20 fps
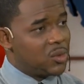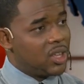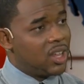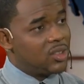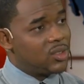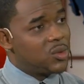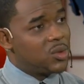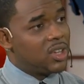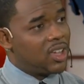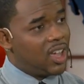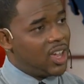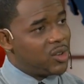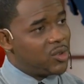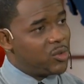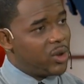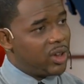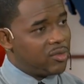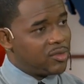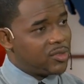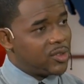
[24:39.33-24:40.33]
that we can
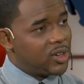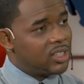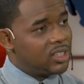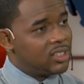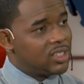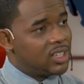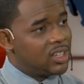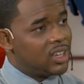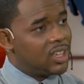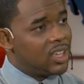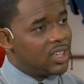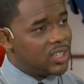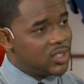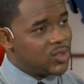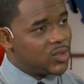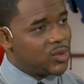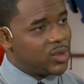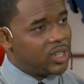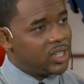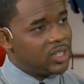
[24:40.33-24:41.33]
reference in
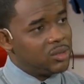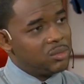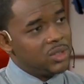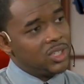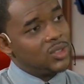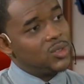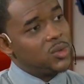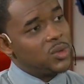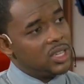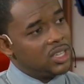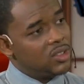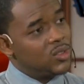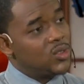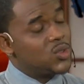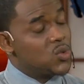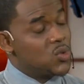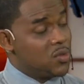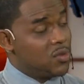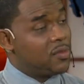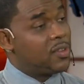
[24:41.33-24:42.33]
Israel between
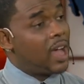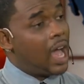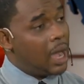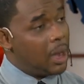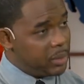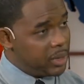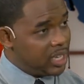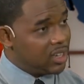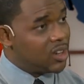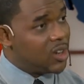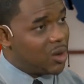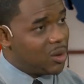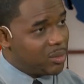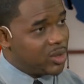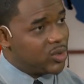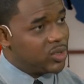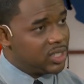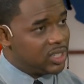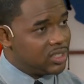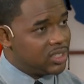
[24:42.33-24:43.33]
two farming
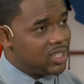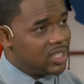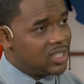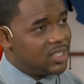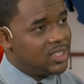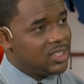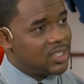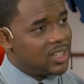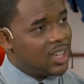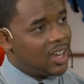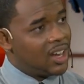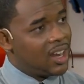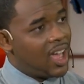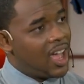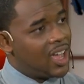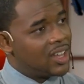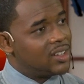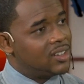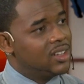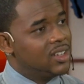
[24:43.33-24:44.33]
communities that
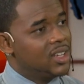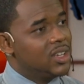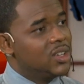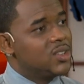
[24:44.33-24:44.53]
had